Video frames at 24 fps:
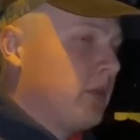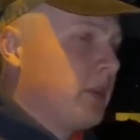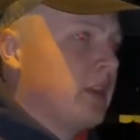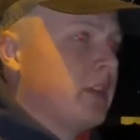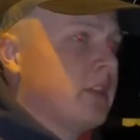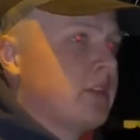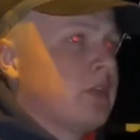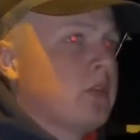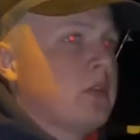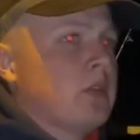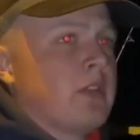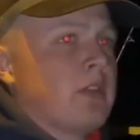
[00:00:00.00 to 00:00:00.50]
sort
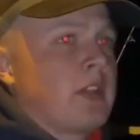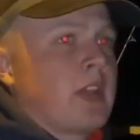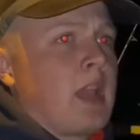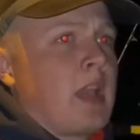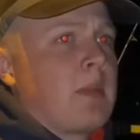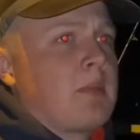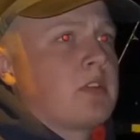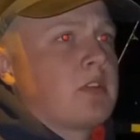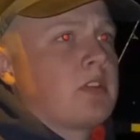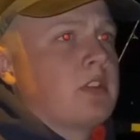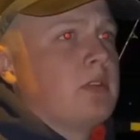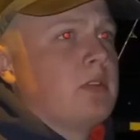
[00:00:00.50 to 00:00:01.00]
of like
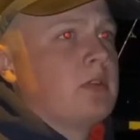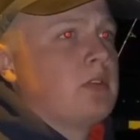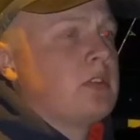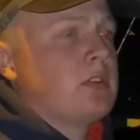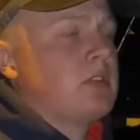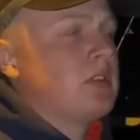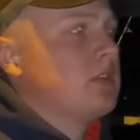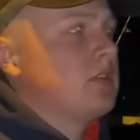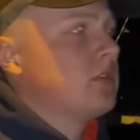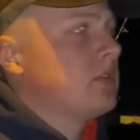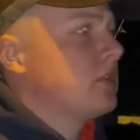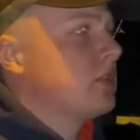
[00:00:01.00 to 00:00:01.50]
episodes.
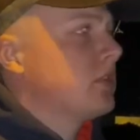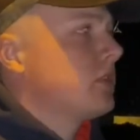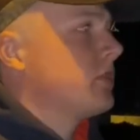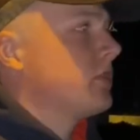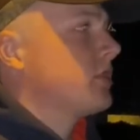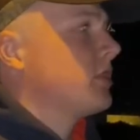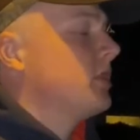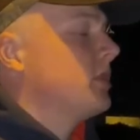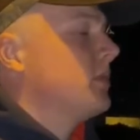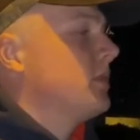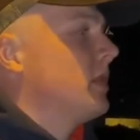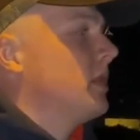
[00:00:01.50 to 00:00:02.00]
So this is going to
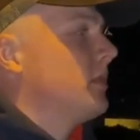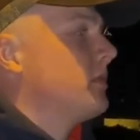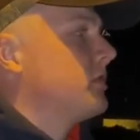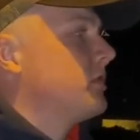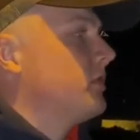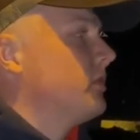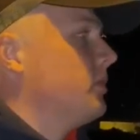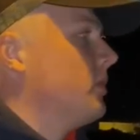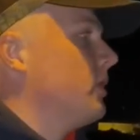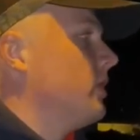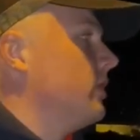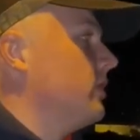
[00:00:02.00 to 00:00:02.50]
be episode
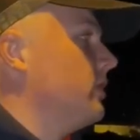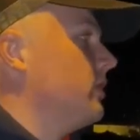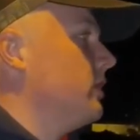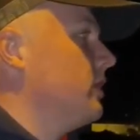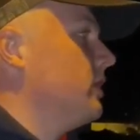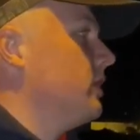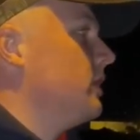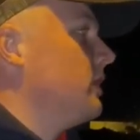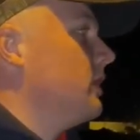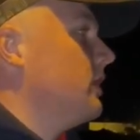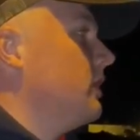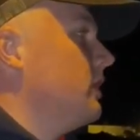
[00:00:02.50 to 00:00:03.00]
1,
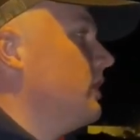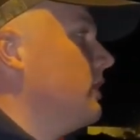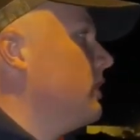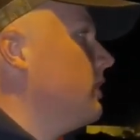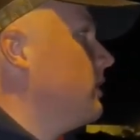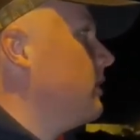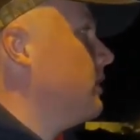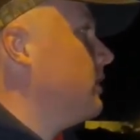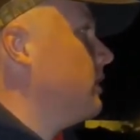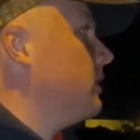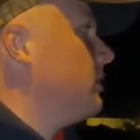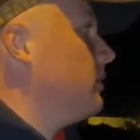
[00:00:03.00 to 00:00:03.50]

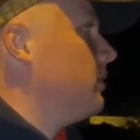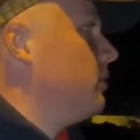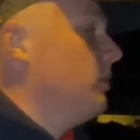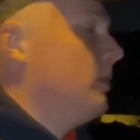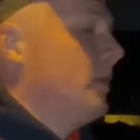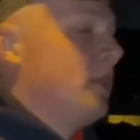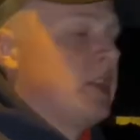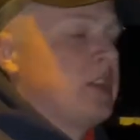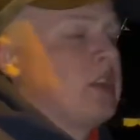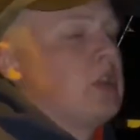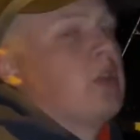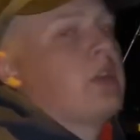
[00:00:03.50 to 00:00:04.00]

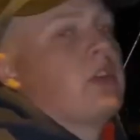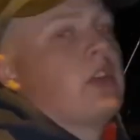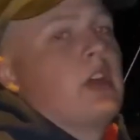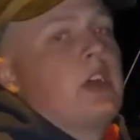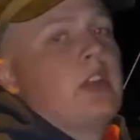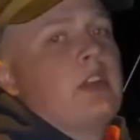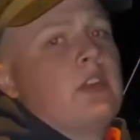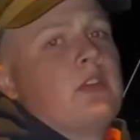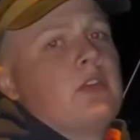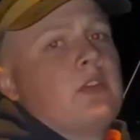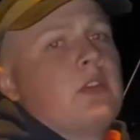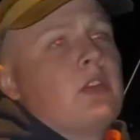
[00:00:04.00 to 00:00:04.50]
basically on the hunt
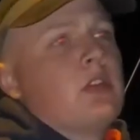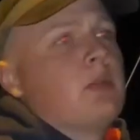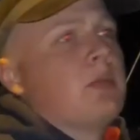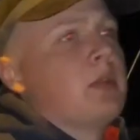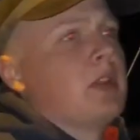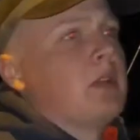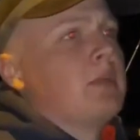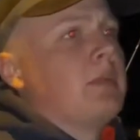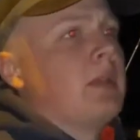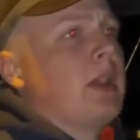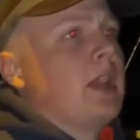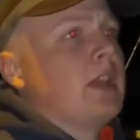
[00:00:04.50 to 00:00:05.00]
for a big
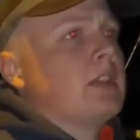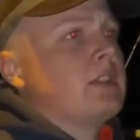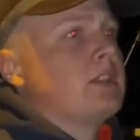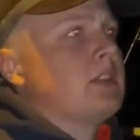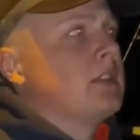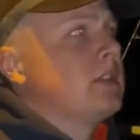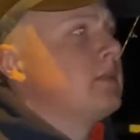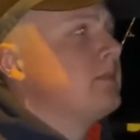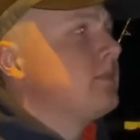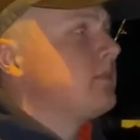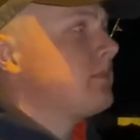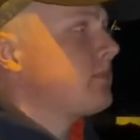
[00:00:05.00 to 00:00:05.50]
bass.
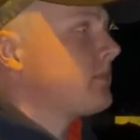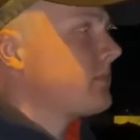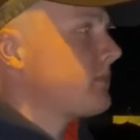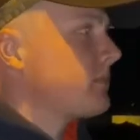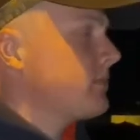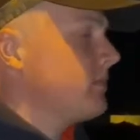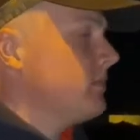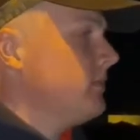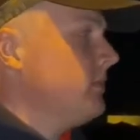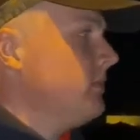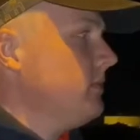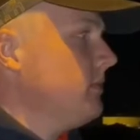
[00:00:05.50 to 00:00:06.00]

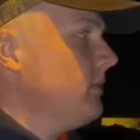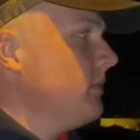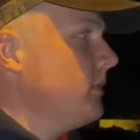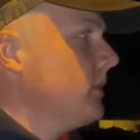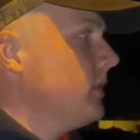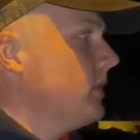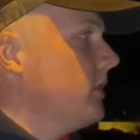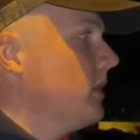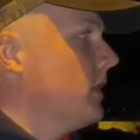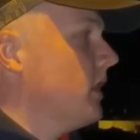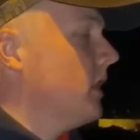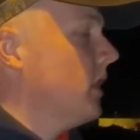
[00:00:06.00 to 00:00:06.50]

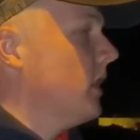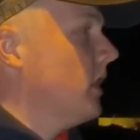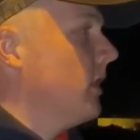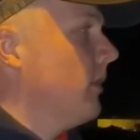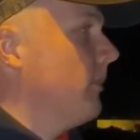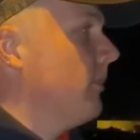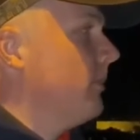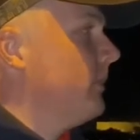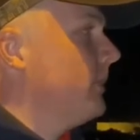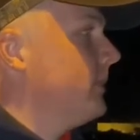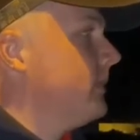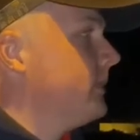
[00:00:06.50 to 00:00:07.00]
The
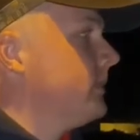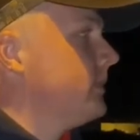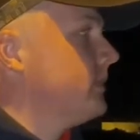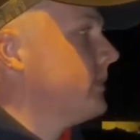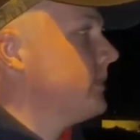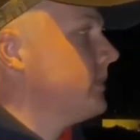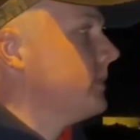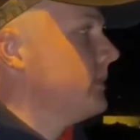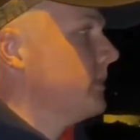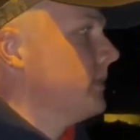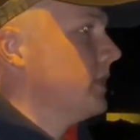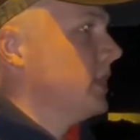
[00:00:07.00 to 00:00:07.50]

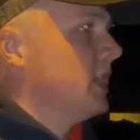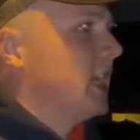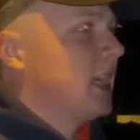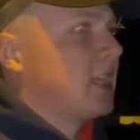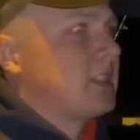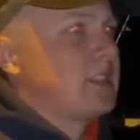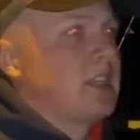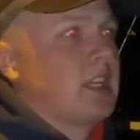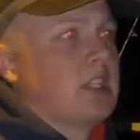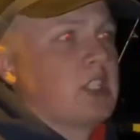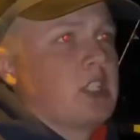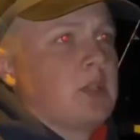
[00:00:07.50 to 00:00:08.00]
next
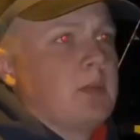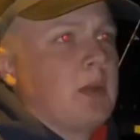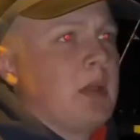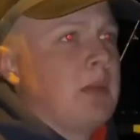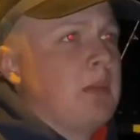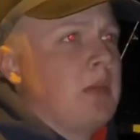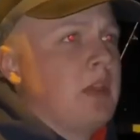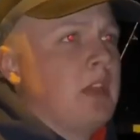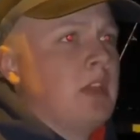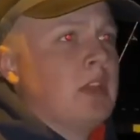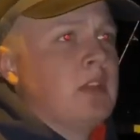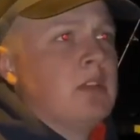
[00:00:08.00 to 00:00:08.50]
session
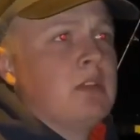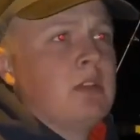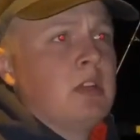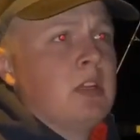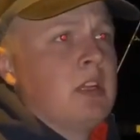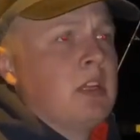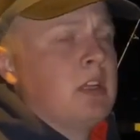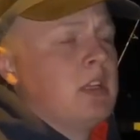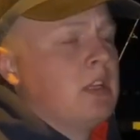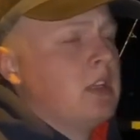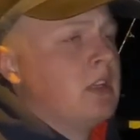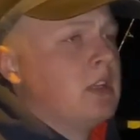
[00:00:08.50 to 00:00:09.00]
maybe,
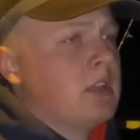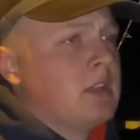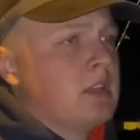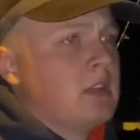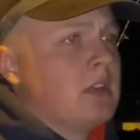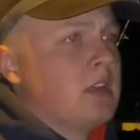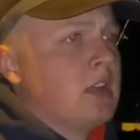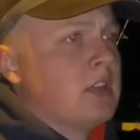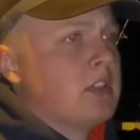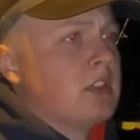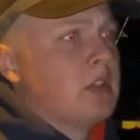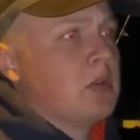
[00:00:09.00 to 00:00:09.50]
I don't
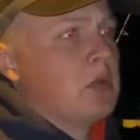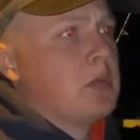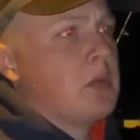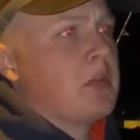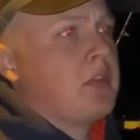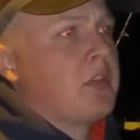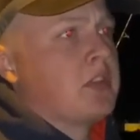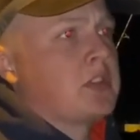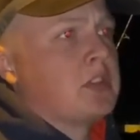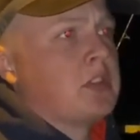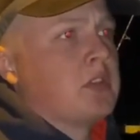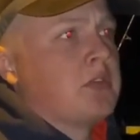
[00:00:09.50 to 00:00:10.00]
know, we'll be fishing
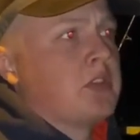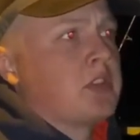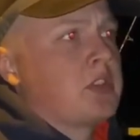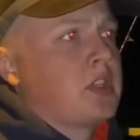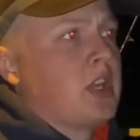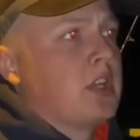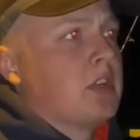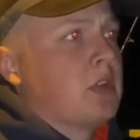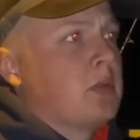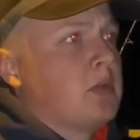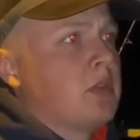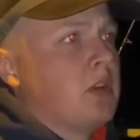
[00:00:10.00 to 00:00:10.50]
off the channel
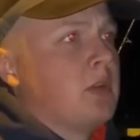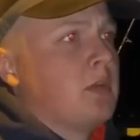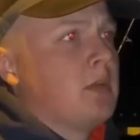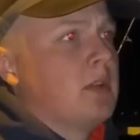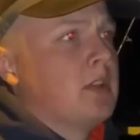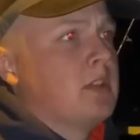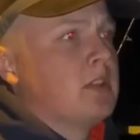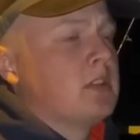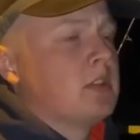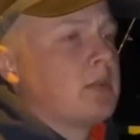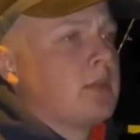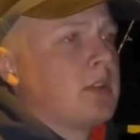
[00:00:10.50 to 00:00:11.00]
probably, so
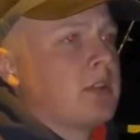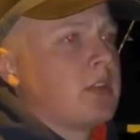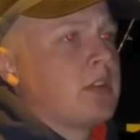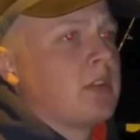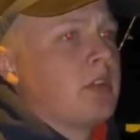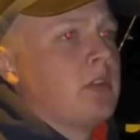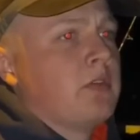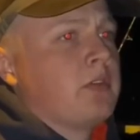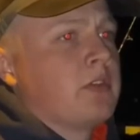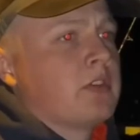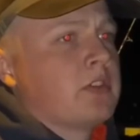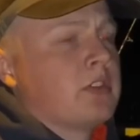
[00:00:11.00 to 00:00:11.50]
we could go for
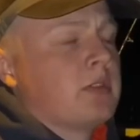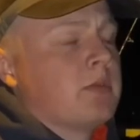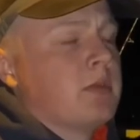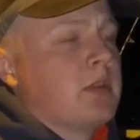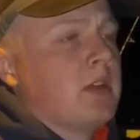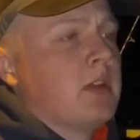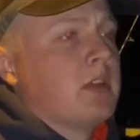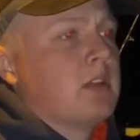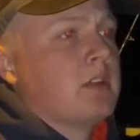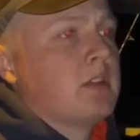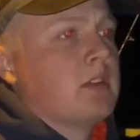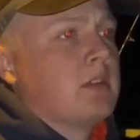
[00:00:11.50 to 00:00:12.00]
some,
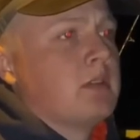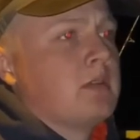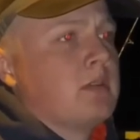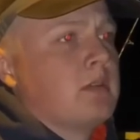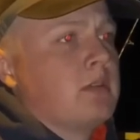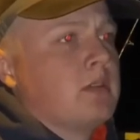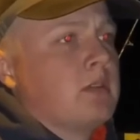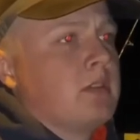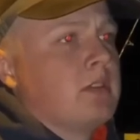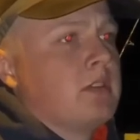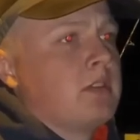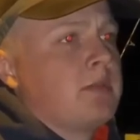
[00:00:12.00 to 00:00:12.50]

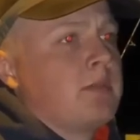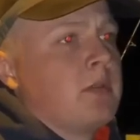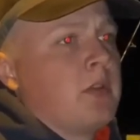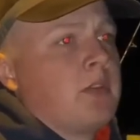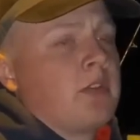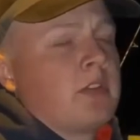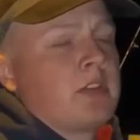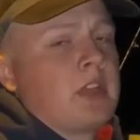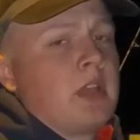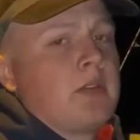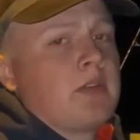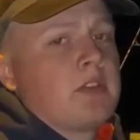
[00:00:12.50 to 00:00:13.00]
it's a perfect
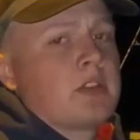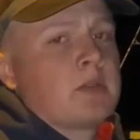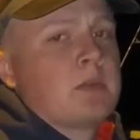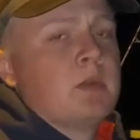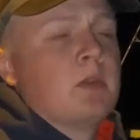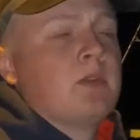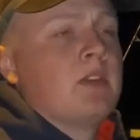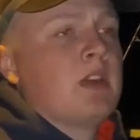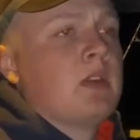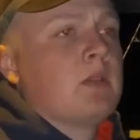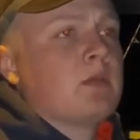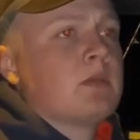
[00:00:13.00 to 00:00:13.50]
time for smooth
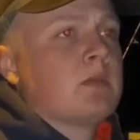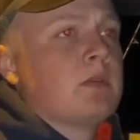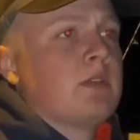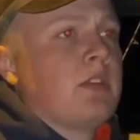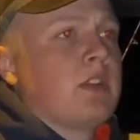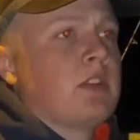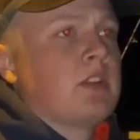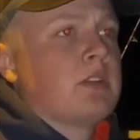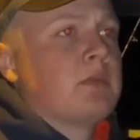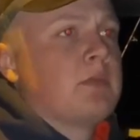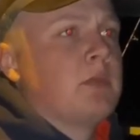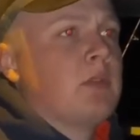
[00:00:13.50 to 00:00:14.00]
hounds. We've had
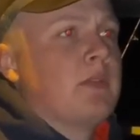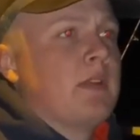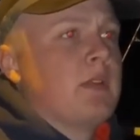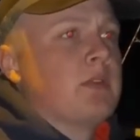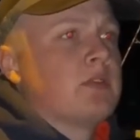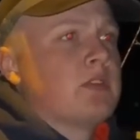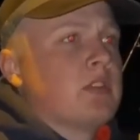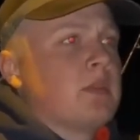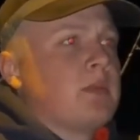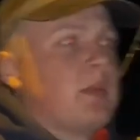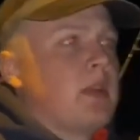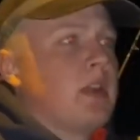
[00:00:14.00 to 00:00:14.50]
smooth hounds in the
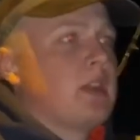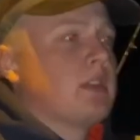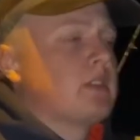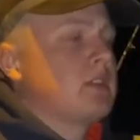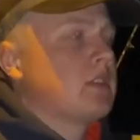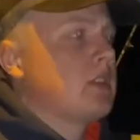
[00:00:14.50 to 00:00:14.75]
past.